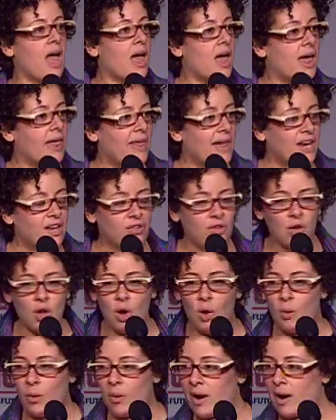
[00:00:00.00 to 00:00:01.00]
That is
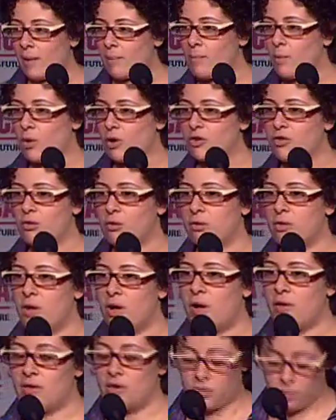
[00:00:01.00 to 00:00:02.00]
nowhere more true than
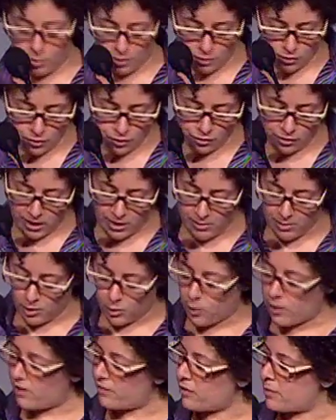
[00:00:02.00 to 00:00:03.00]
on this Peru trade bill,
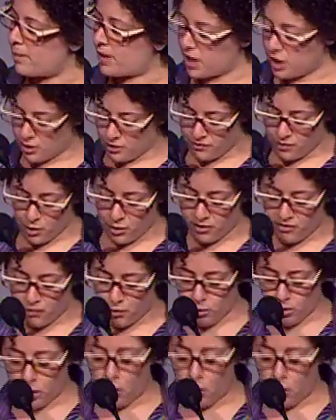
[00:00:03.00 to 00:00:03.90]
where everybody who voted for it